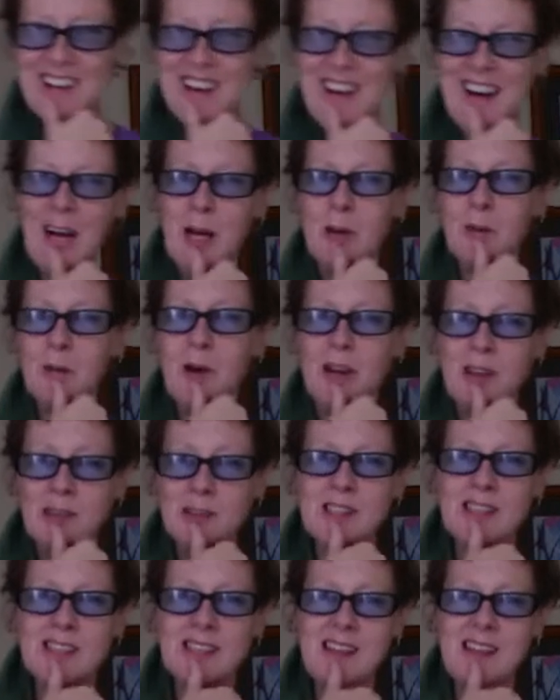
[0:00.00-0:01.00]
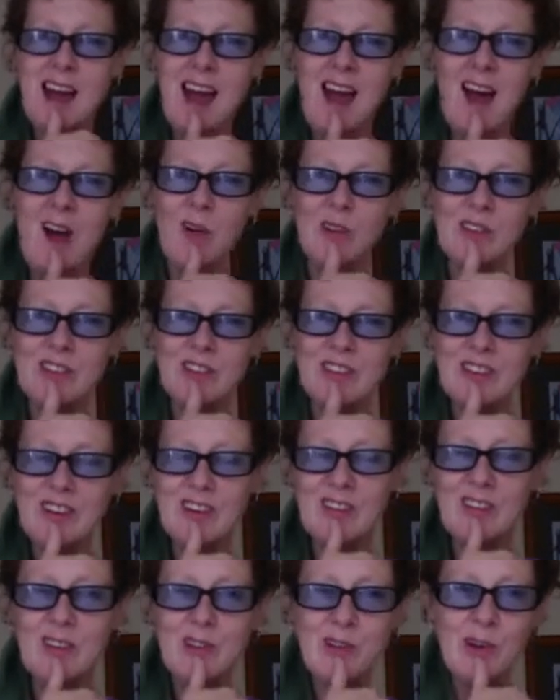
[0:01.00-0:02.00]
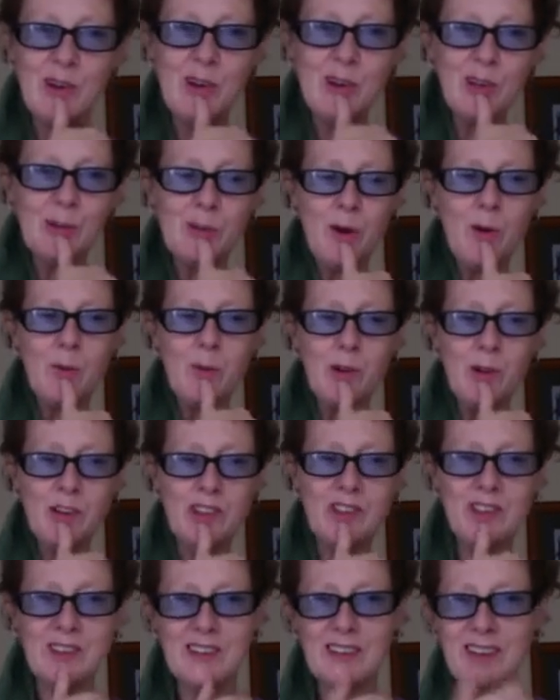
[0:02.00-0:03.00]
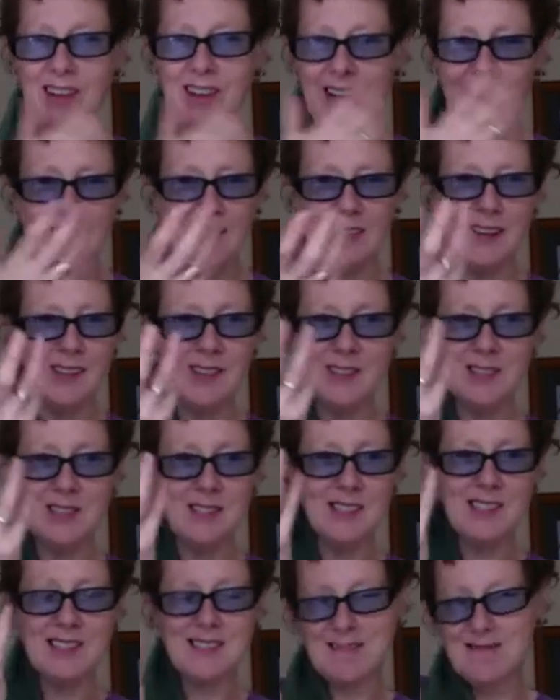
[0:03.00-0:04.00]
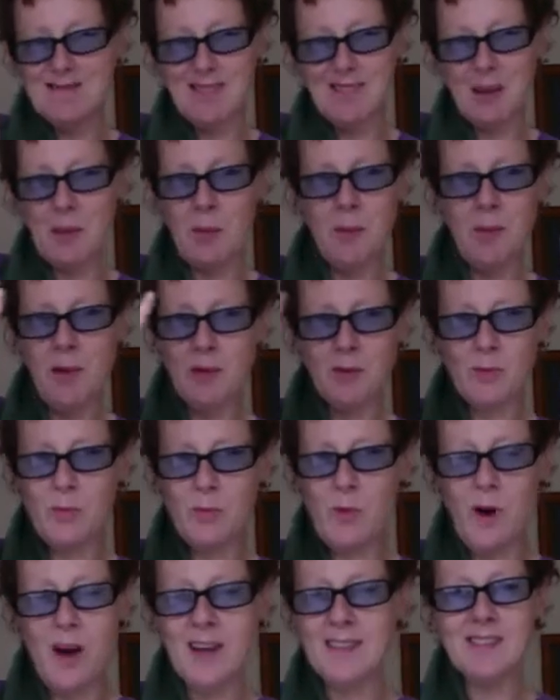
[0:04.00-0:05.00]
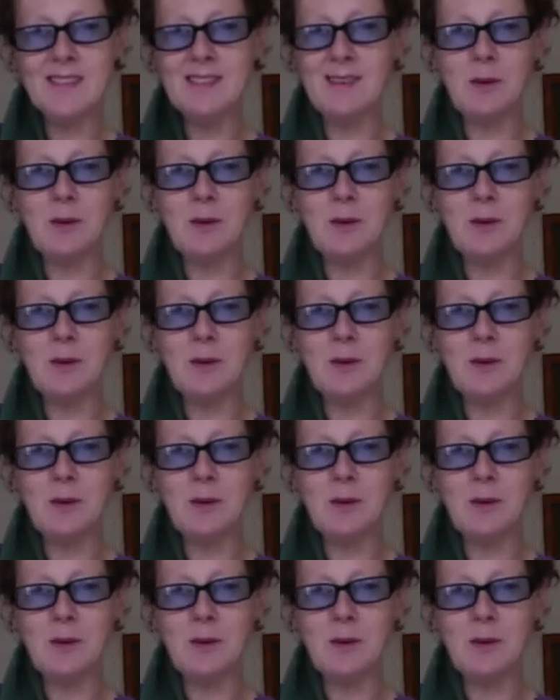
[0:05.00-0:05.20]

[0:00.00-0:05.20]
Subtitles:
I used the towel instead of the toilet roll because they were both white.